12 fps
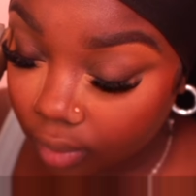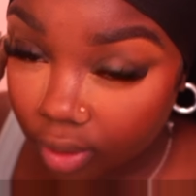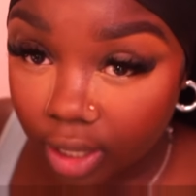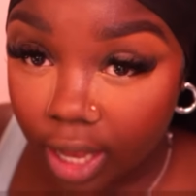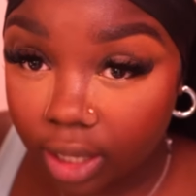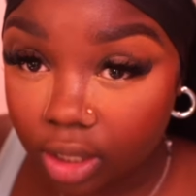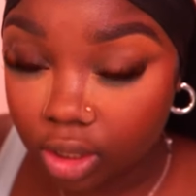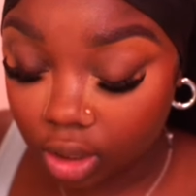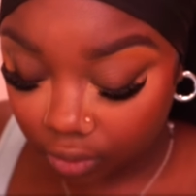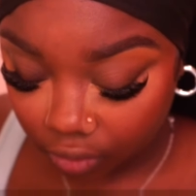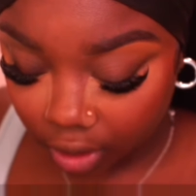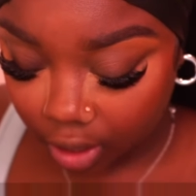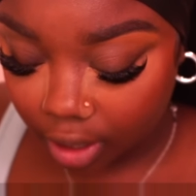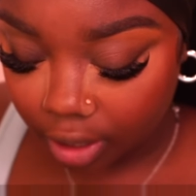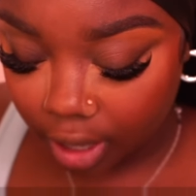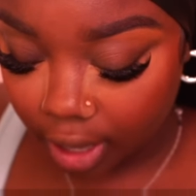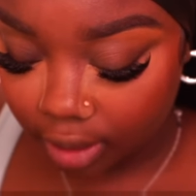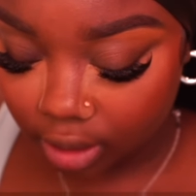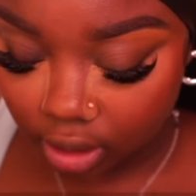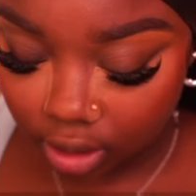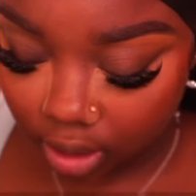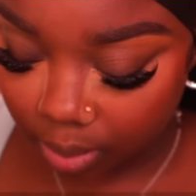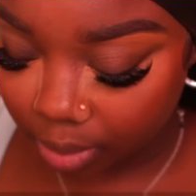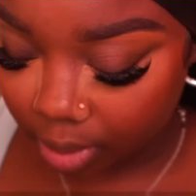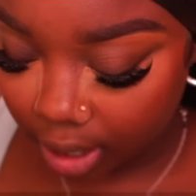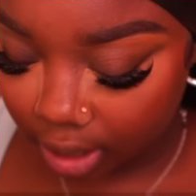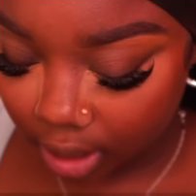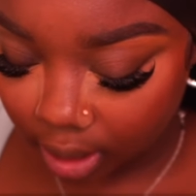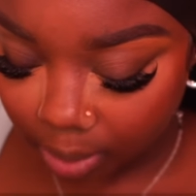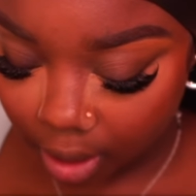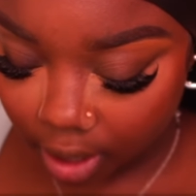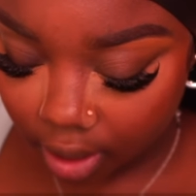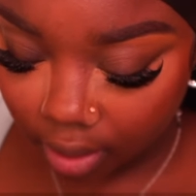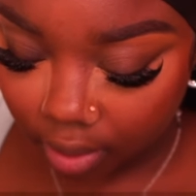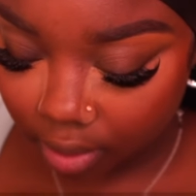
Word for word: And that is just for your under eye. This is the brightening part.